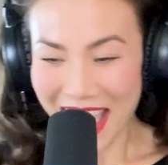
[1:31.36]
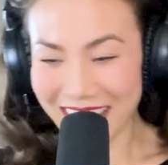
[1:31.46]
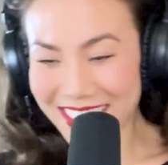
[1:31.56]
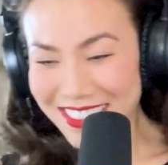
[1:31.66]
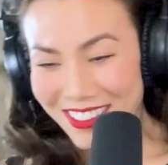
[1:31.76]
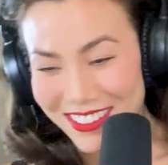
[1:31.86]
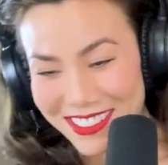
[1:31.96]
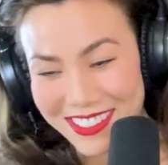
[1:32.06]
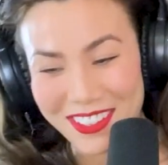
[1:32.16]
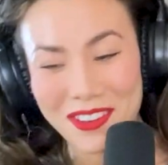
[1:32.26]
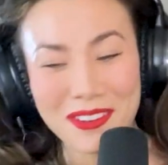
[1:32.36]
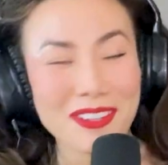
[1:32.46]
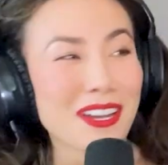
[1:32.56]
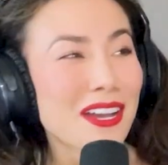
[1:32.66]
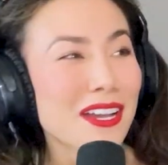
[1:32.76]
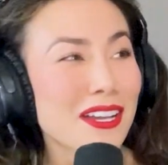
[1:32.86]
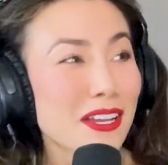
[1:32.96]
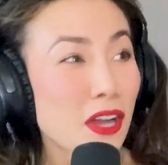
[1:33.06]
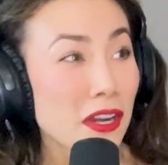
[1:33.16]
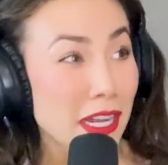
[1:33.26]
And also uh,
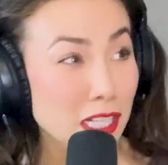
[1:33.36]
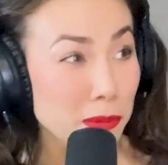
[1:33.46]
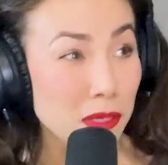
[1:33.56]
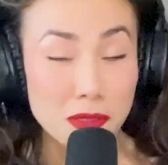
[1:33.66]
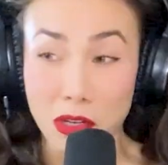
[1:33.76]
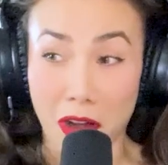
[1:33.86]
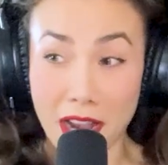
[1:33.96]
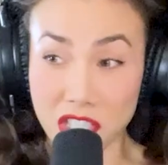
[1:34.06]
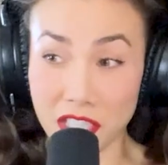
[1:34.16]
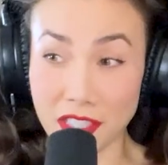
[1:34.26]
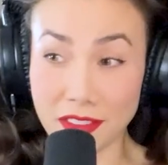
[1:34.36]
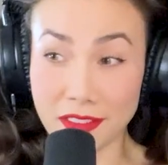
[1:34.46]
on H B O's Crashing.